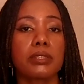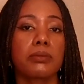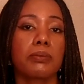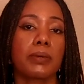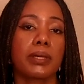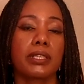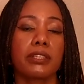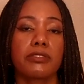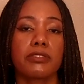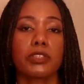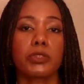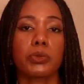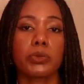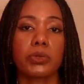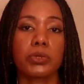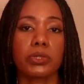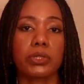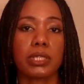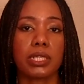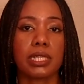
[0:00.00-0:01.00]
one of the
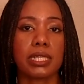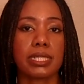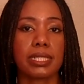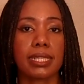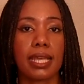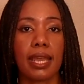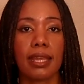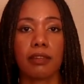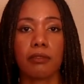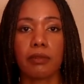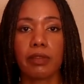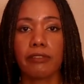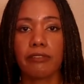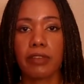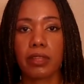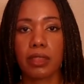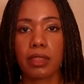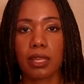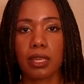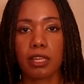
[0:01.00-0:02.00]
rulers, and if we
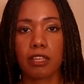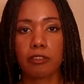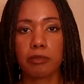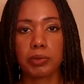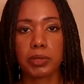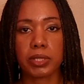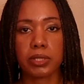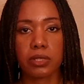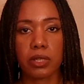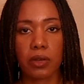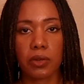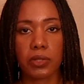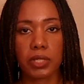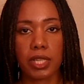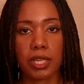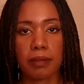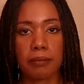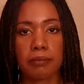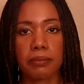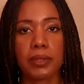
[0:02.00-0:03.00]
think of
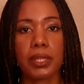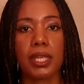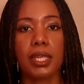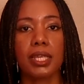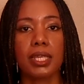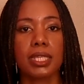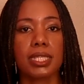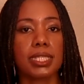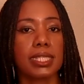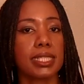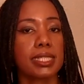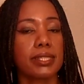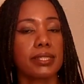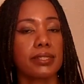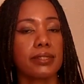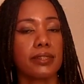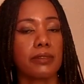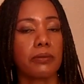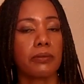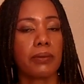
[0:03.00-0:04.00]
plutonium, this
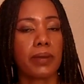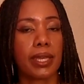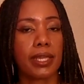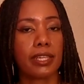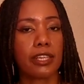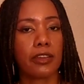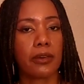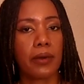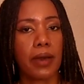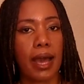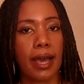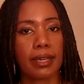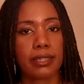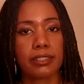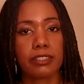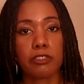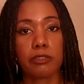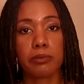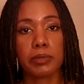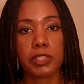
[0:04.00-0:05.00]
is a
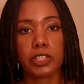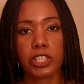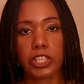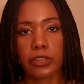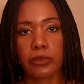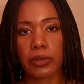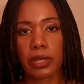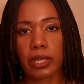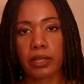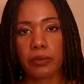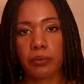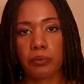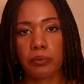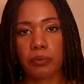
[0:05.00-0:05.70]
radioactive material.